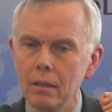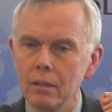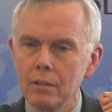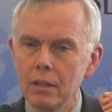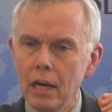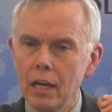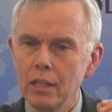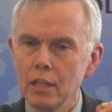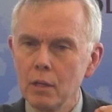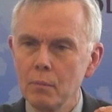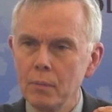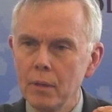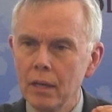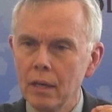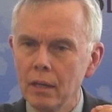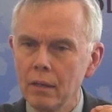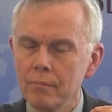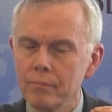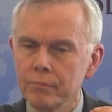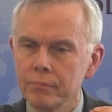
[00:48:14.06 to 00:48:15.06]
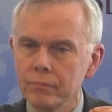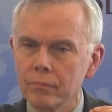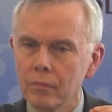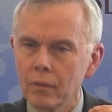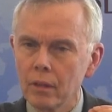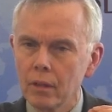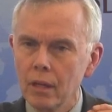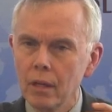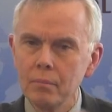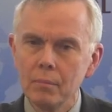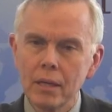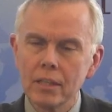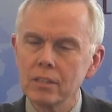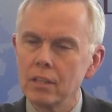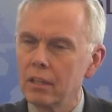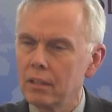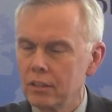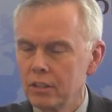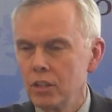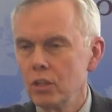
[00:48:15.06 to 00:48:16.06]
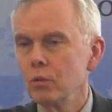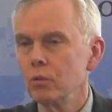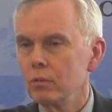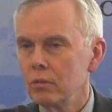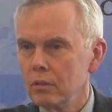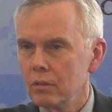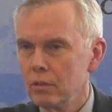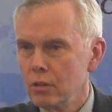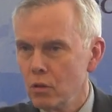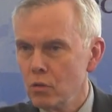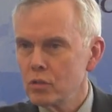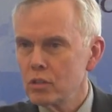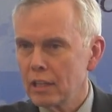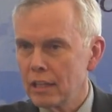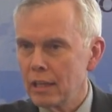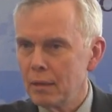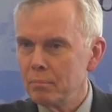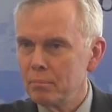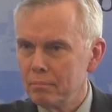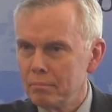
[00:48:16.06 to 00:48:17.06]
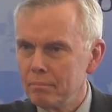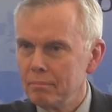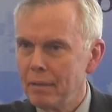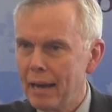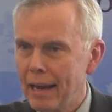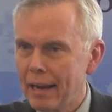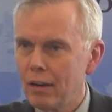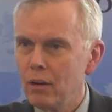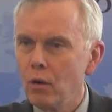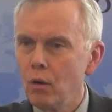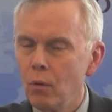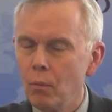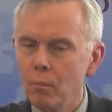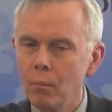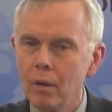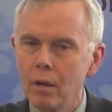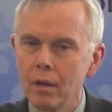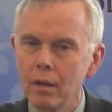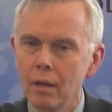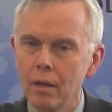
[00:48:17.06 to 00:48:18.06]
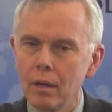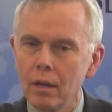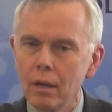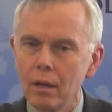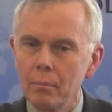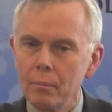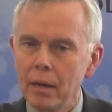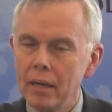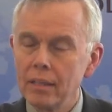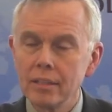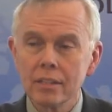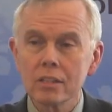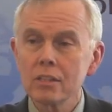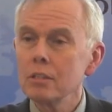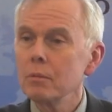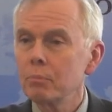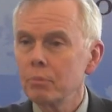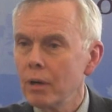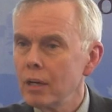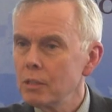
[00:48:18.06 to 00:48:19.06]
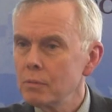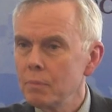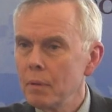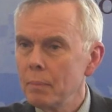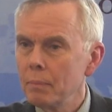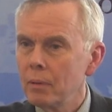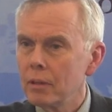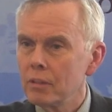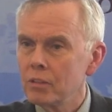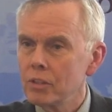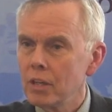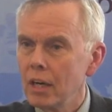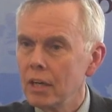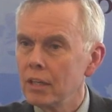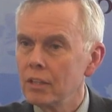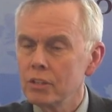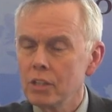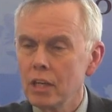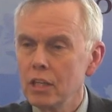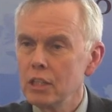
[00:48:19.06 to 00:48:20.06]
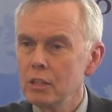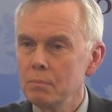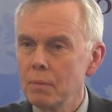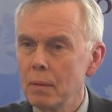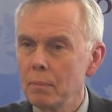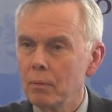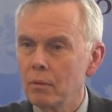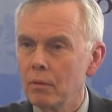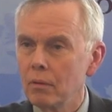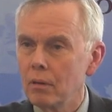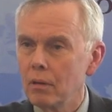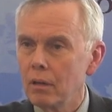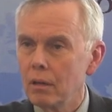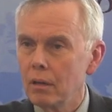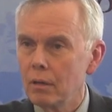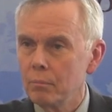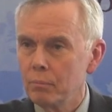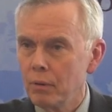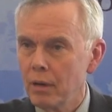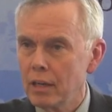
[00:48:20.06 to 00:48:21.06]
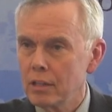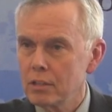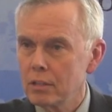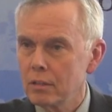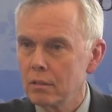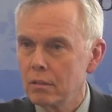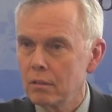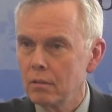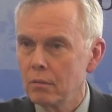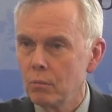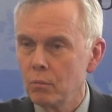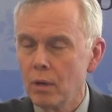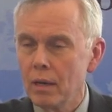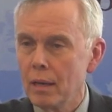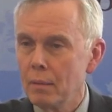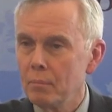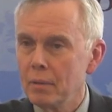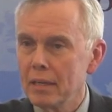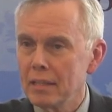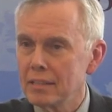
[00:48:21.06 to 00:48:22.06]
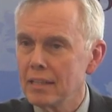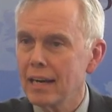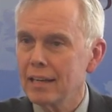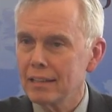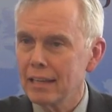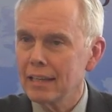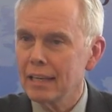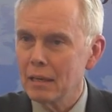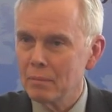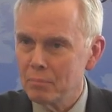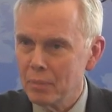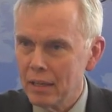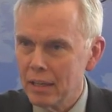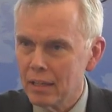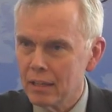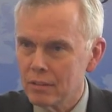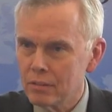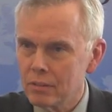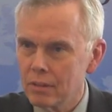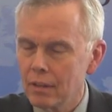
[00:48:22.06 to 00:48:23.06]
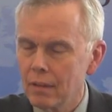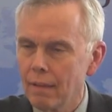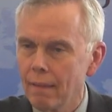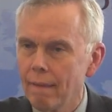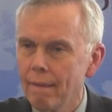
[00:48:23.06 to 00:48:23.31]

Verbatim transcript: the idea being it makes a cute news clip back home, but it doesn't impress people in China. Chinese people are impressed when MPs act like MPs.